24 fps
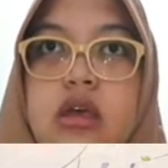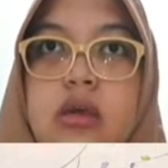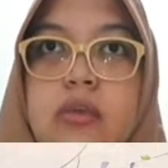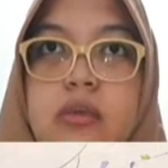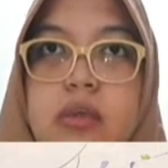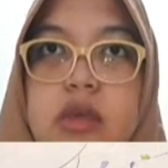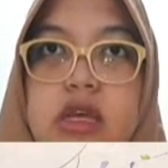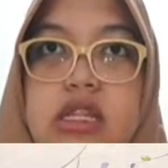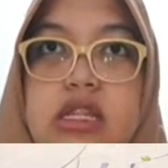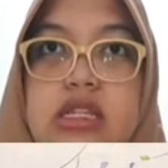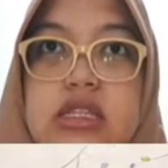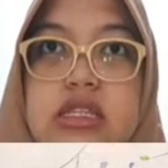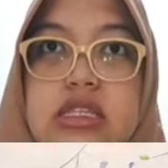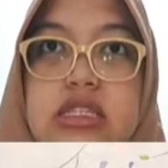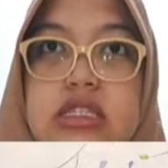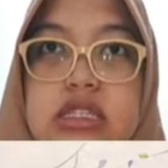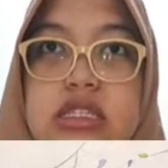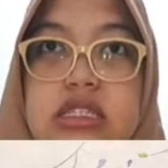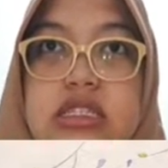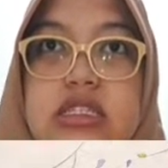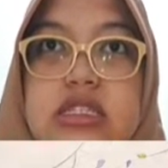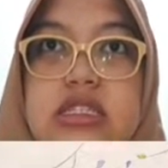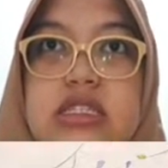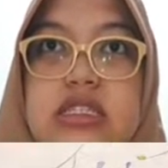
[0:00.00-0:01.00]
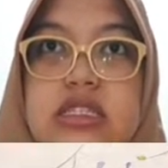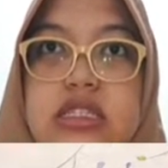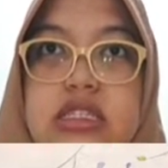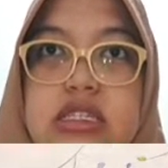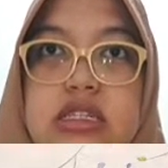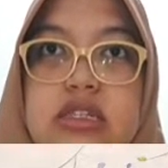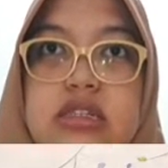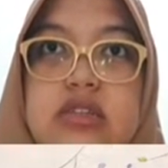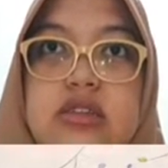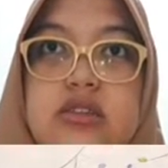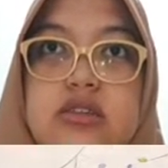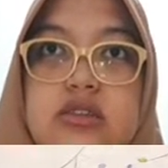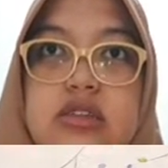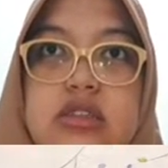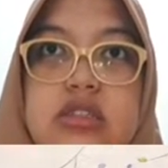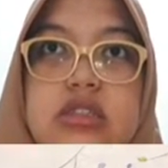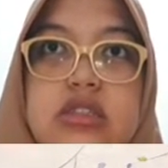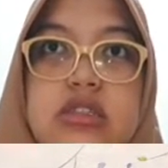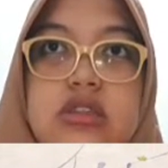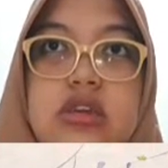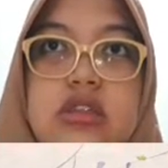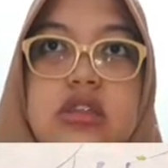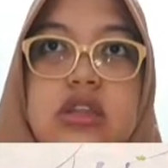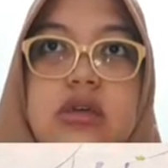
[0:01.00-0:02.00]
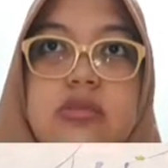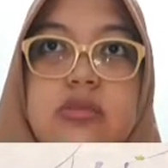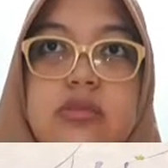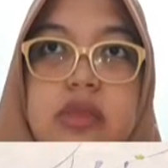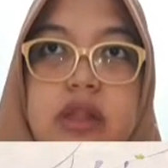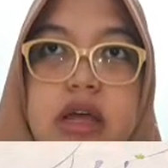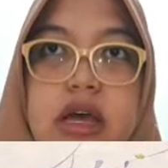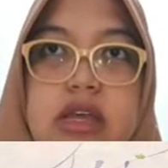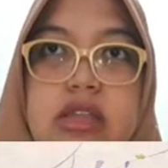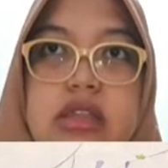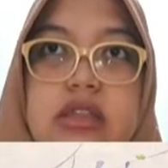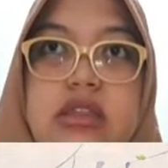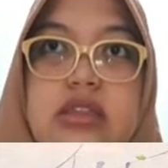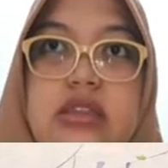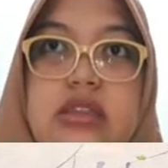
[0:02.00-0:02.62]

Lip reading: Many teachers still could not apply